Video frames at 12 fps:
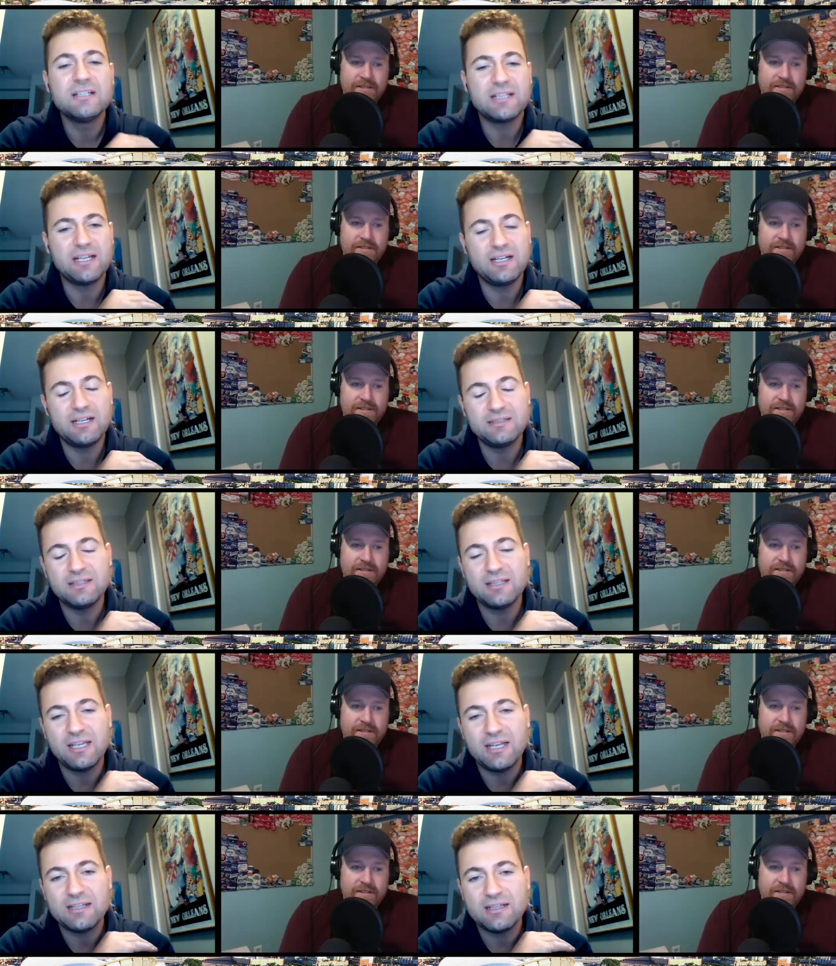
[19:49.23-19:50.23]
Speaker 1: uh,
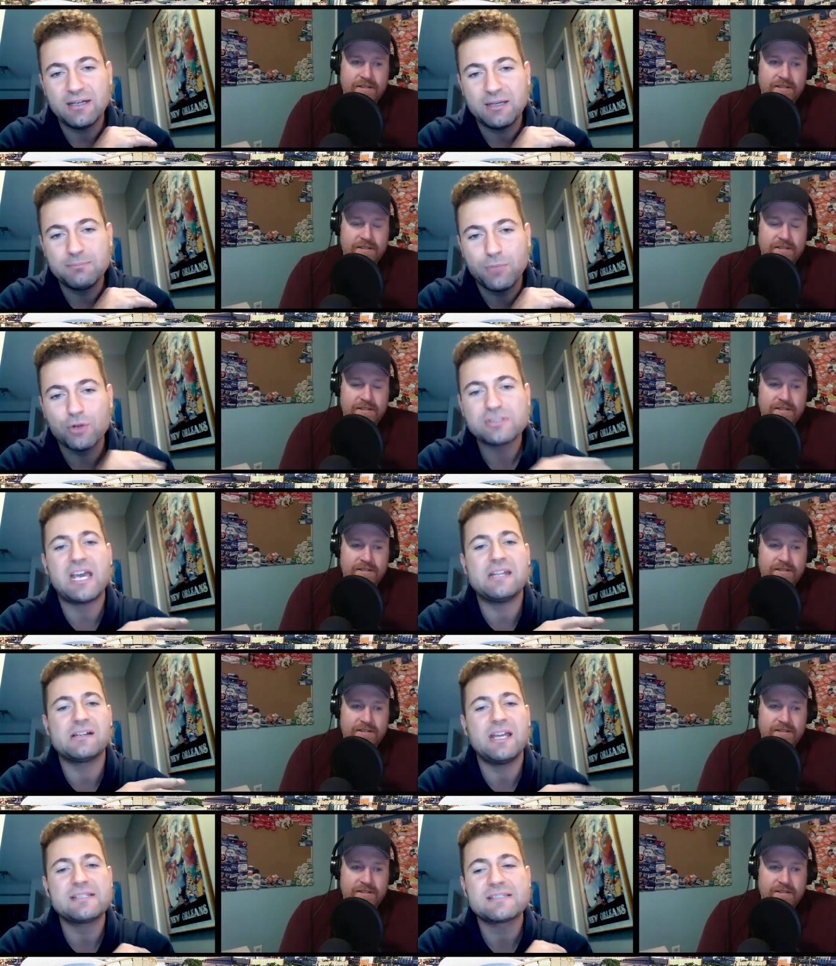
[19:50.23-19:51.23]
it, uh, most
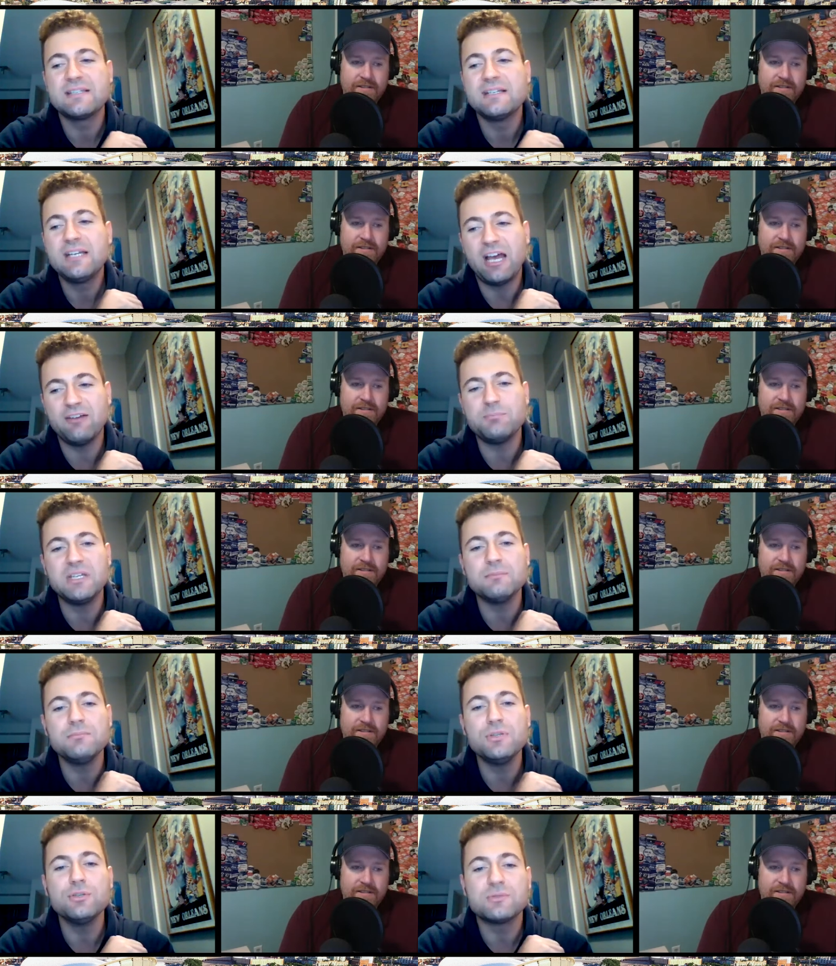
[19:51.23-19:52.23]
candidates have
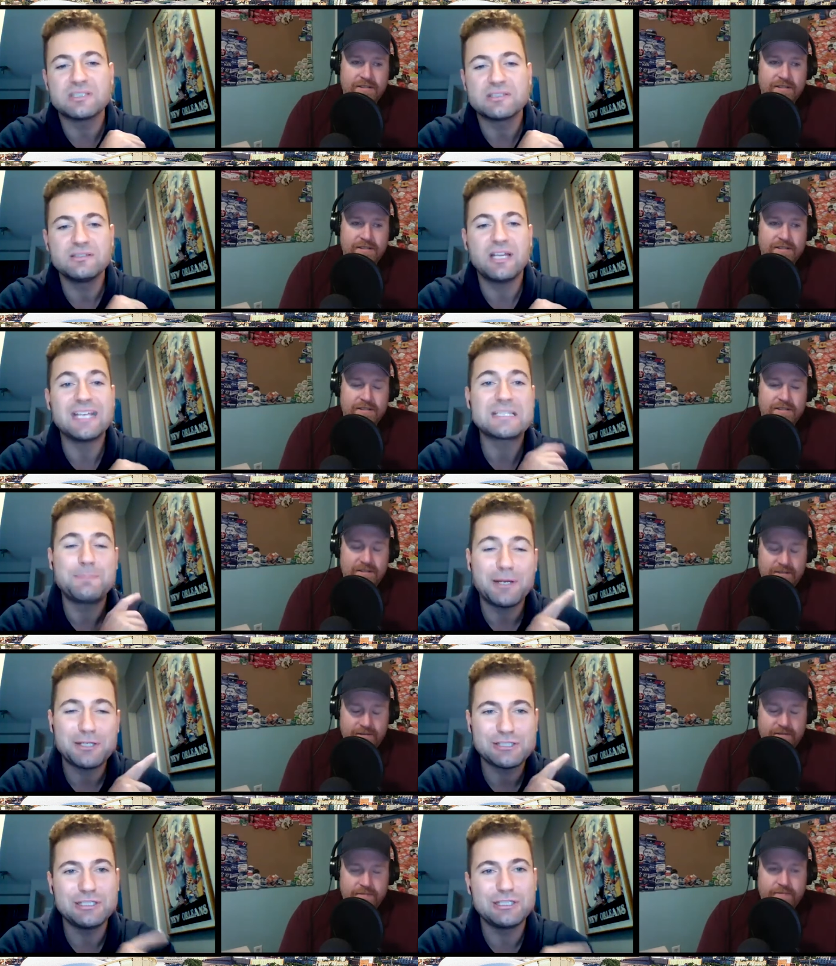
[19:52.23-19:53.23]
been mute,
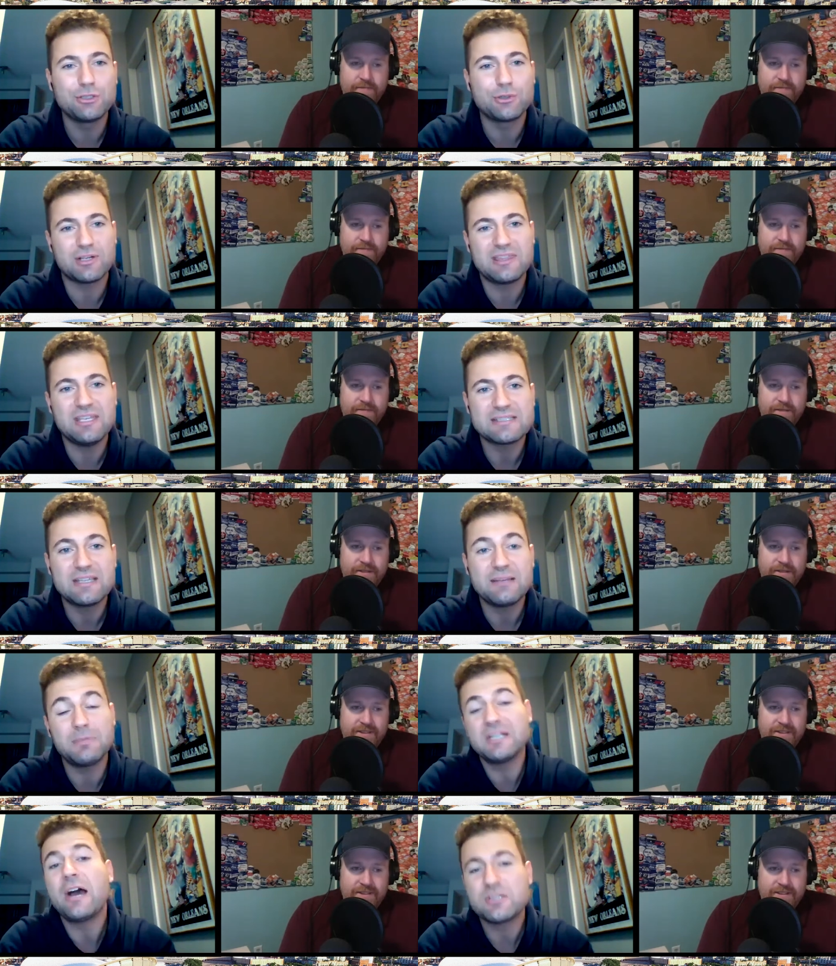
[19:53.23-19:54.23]
especially in the Northeast.
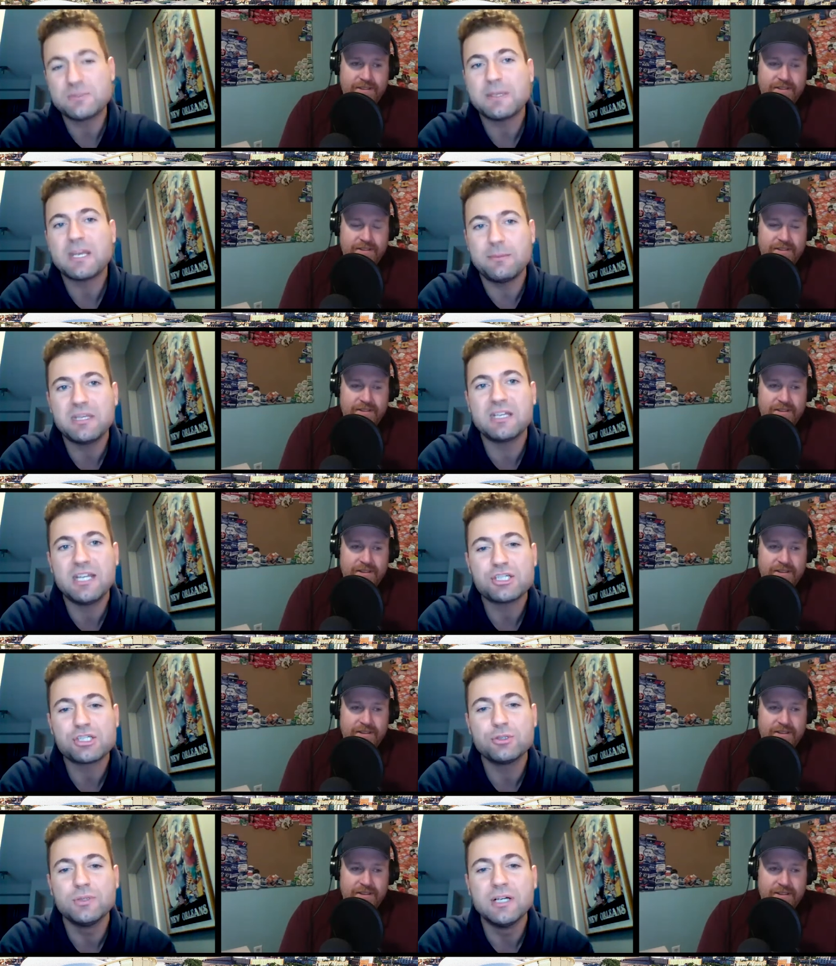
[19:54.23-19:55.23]
But now it's becoming an
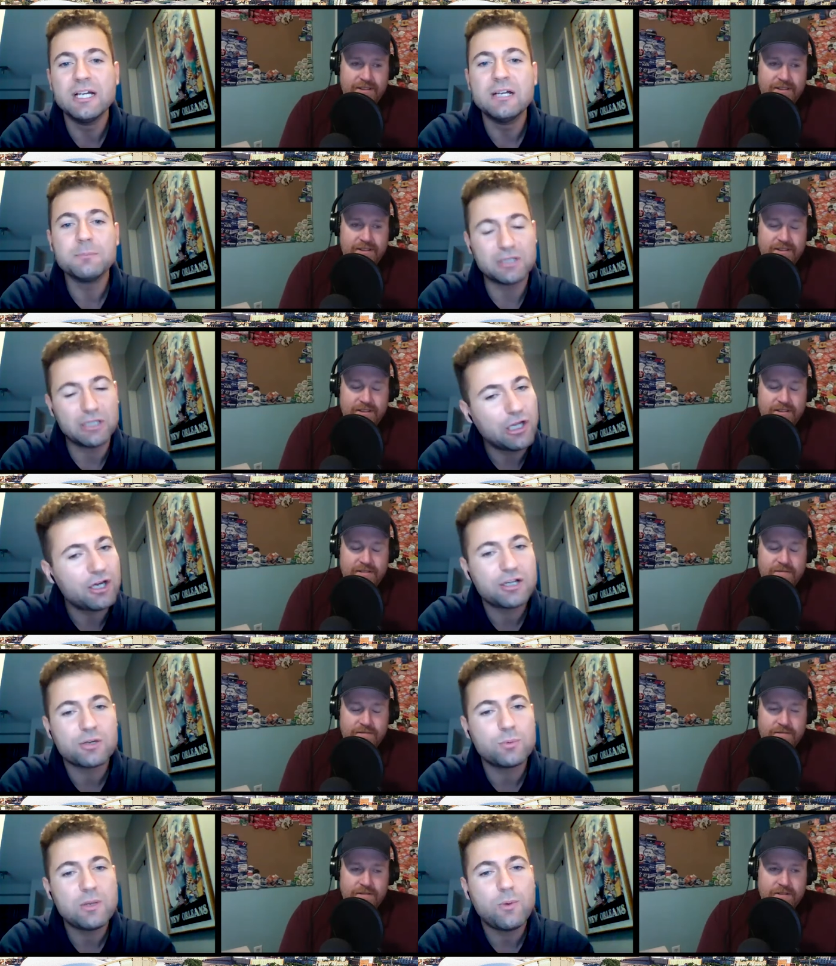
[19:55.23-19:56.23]
issue. But the
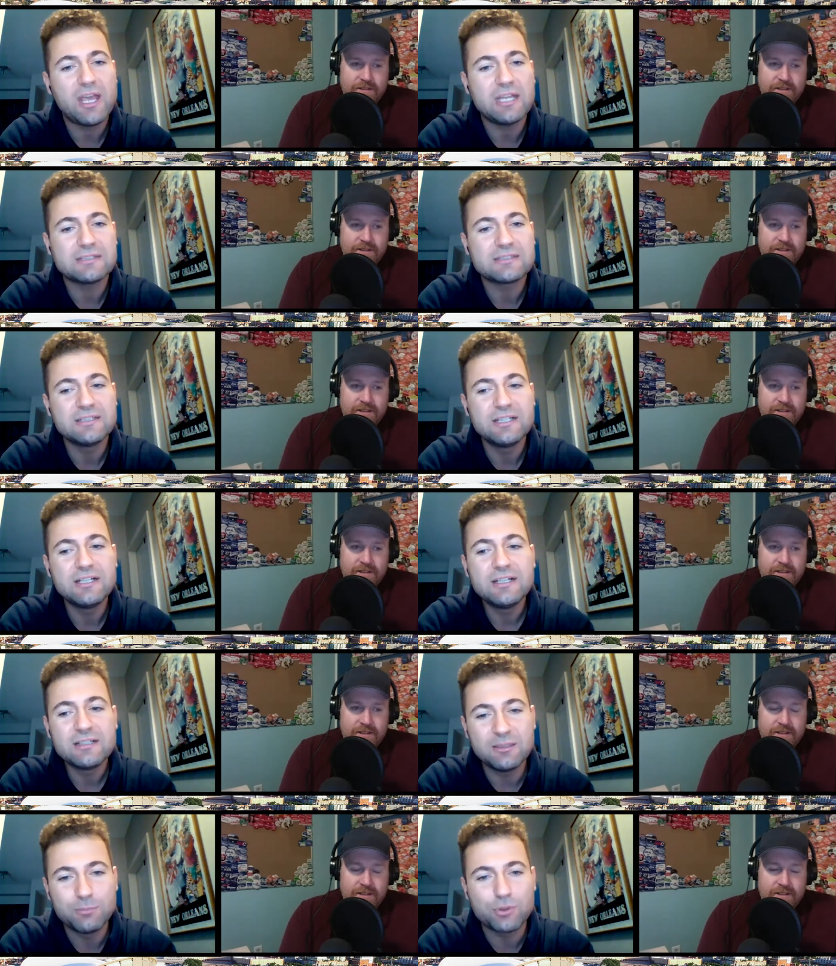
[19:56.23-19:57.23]
longer we wait,
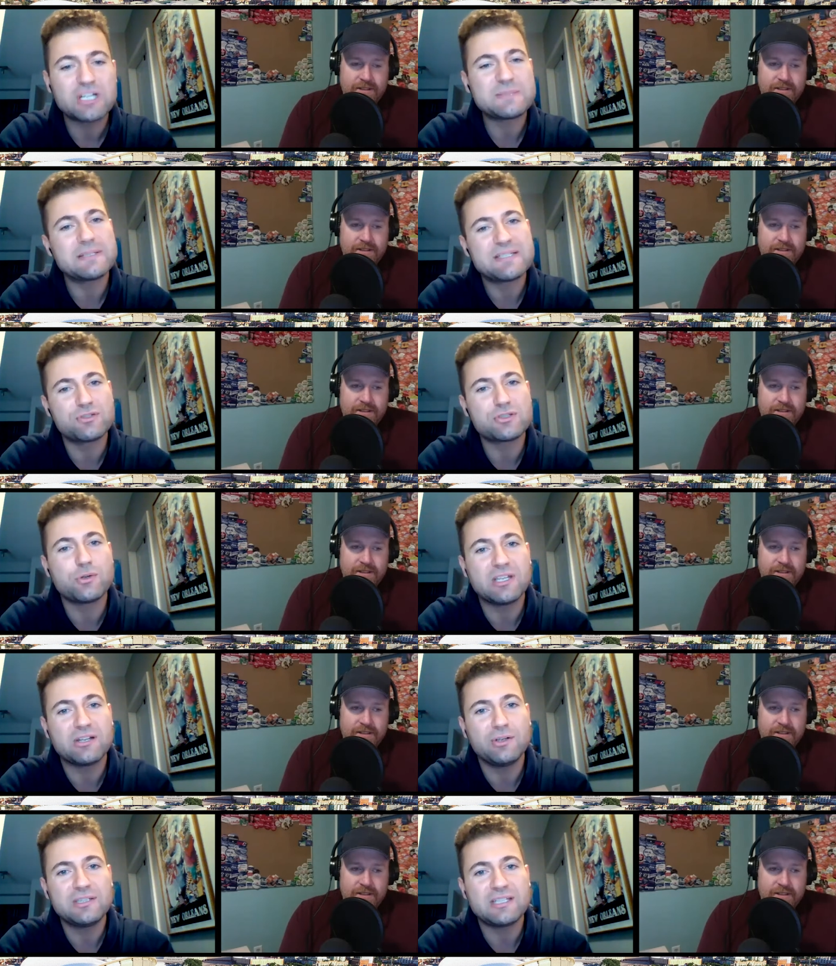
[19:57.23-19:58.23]
the more expensive it's
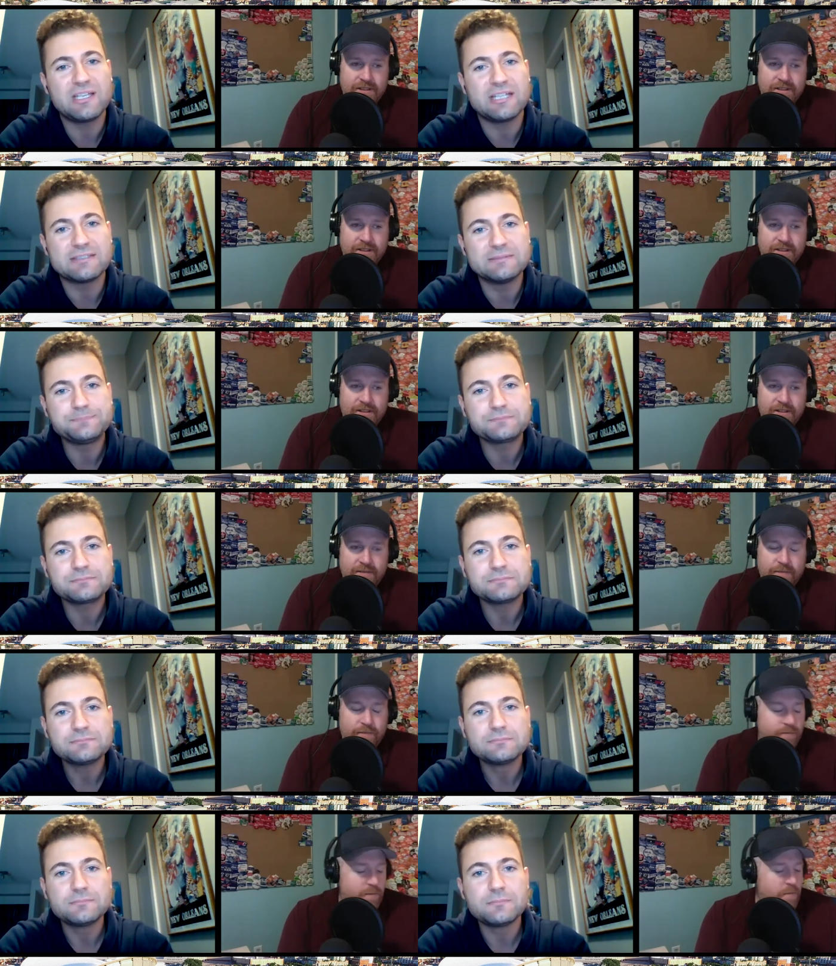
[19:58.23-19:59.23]
going, going to get.
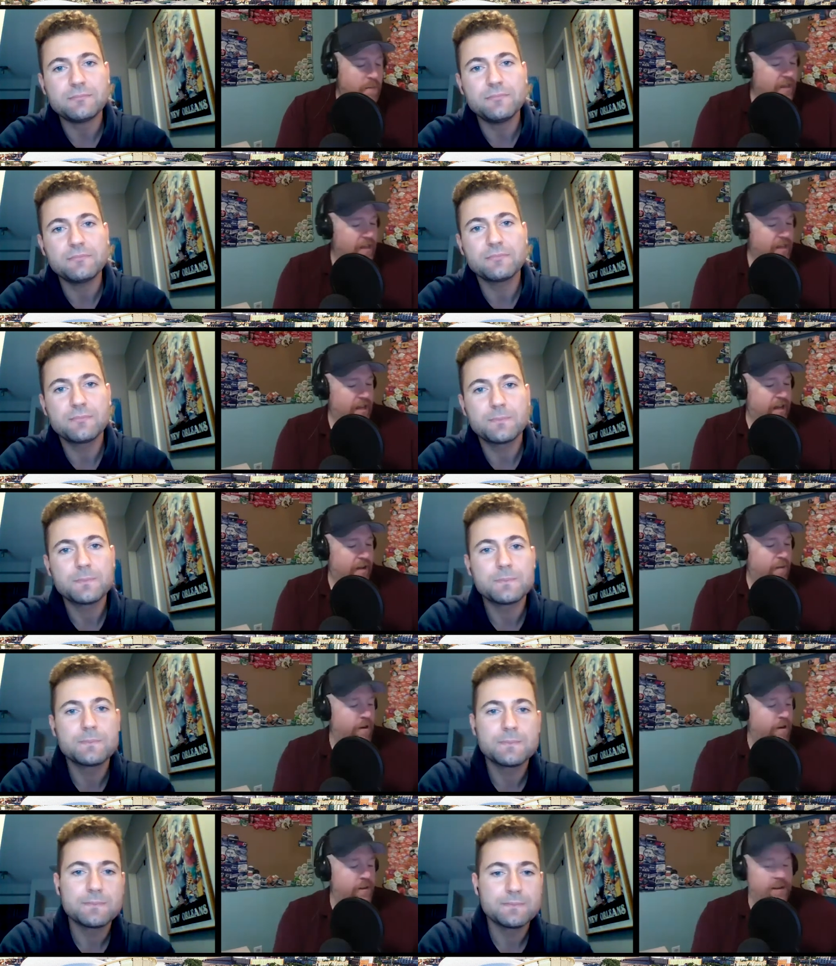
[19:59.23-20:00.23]
Speaker 2: I
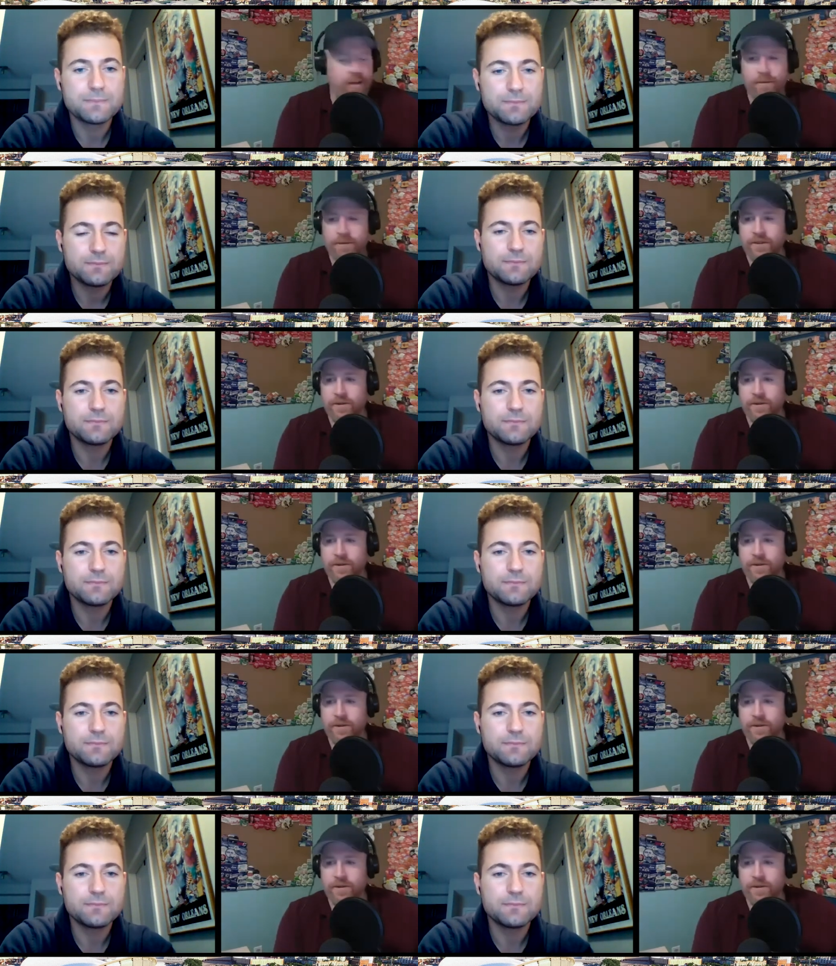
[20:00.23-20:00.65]
want to talk about the